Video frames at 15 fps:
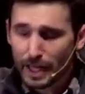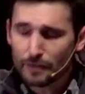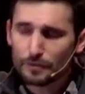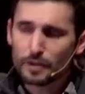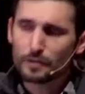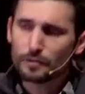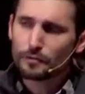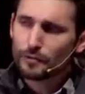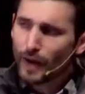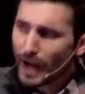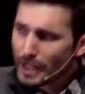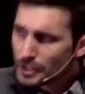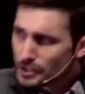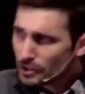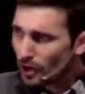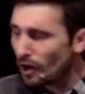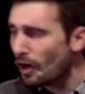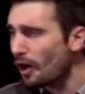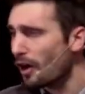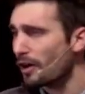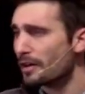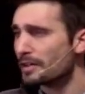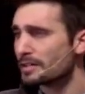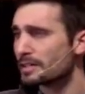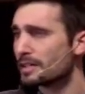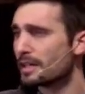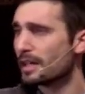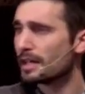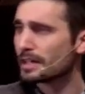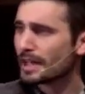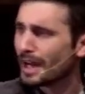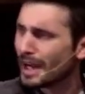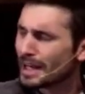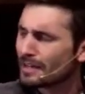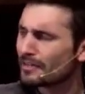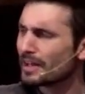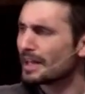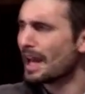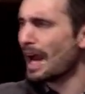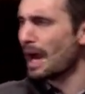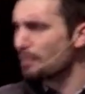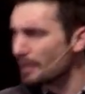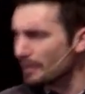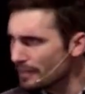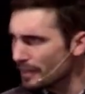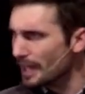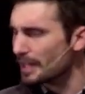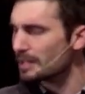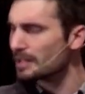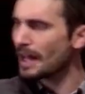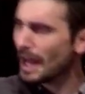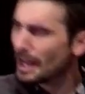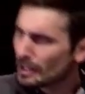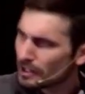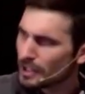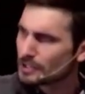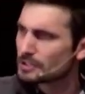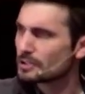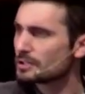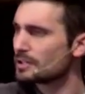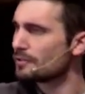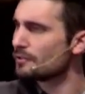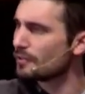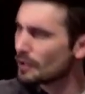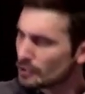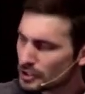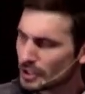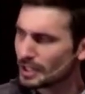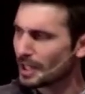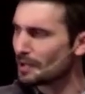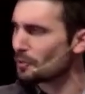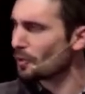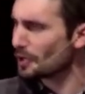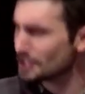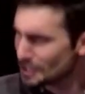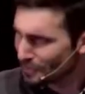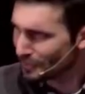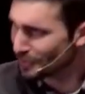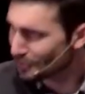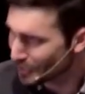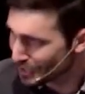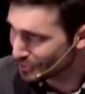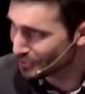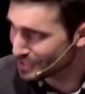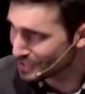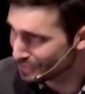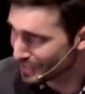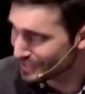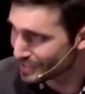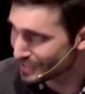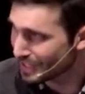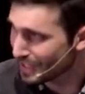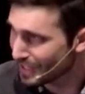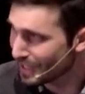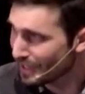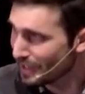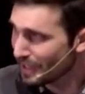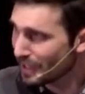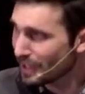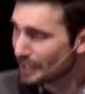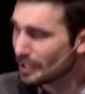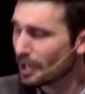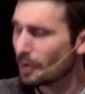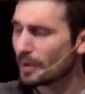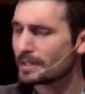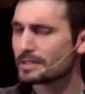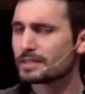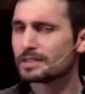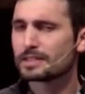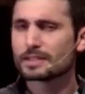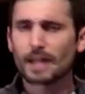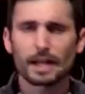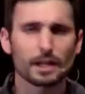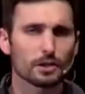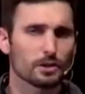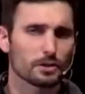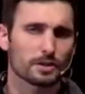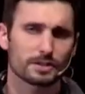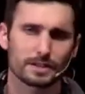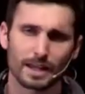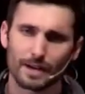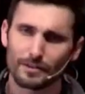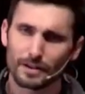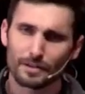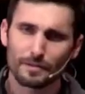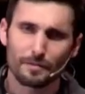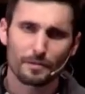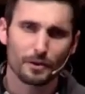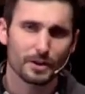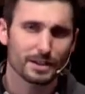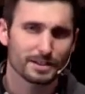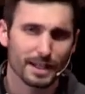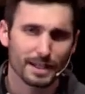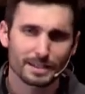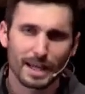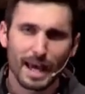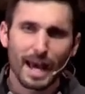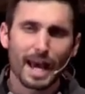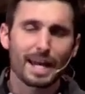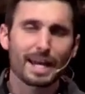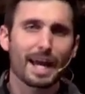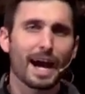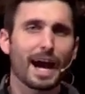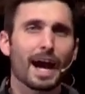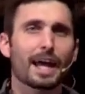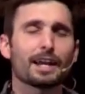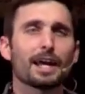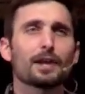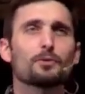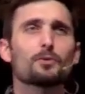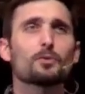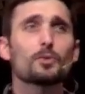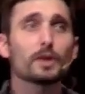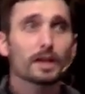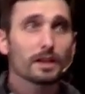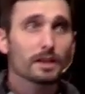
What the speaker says: If you find your heart in kind of an apathetic, lackluster devotion and worship of the Lord at Christmas, go and study Luke 7, 36, and